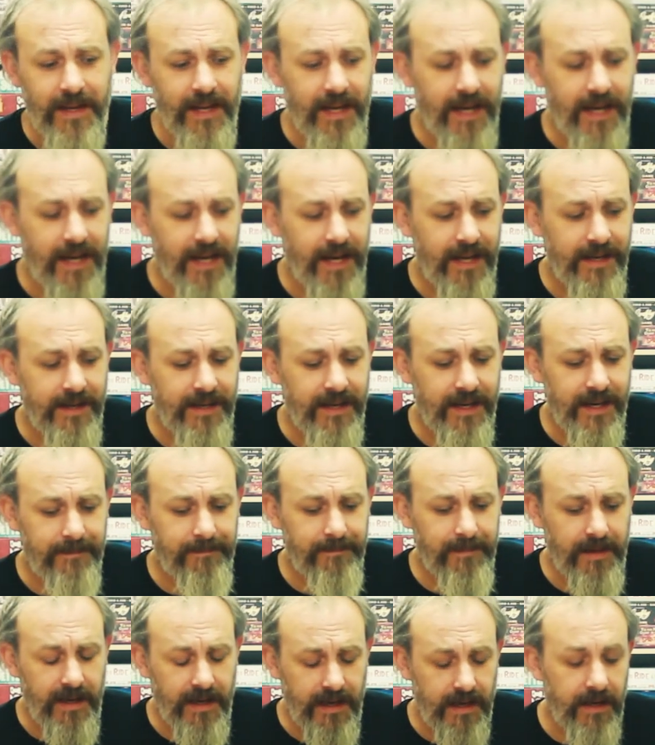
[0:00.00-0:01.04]
And
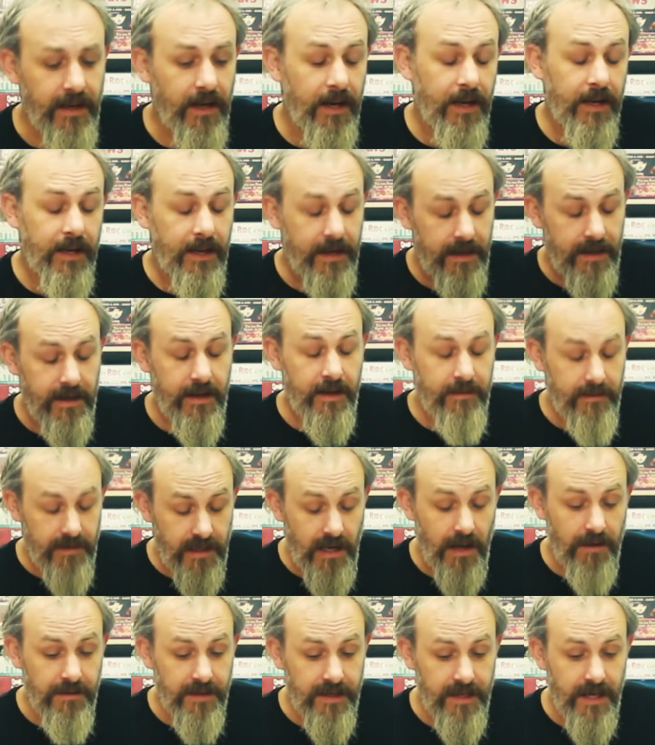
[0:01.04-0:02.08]
um, I, I
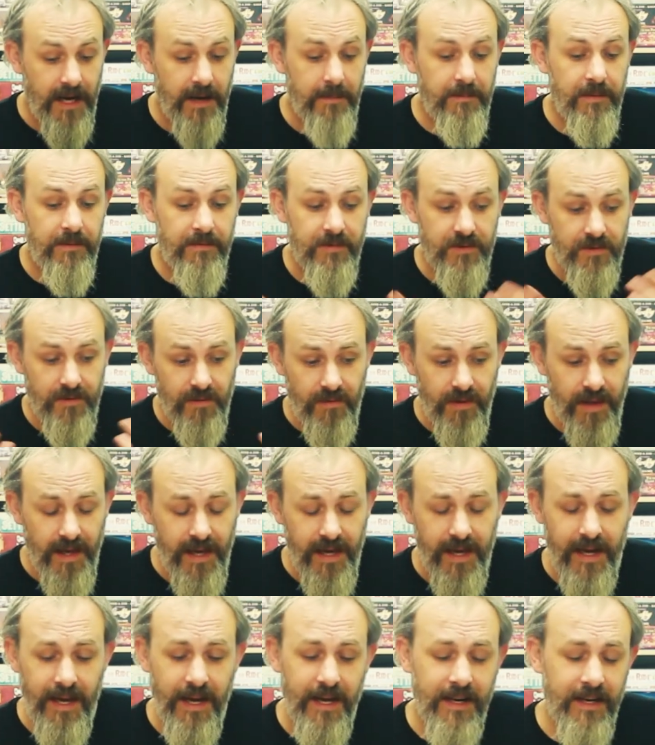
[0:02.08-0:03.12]
loaded up; it was all there,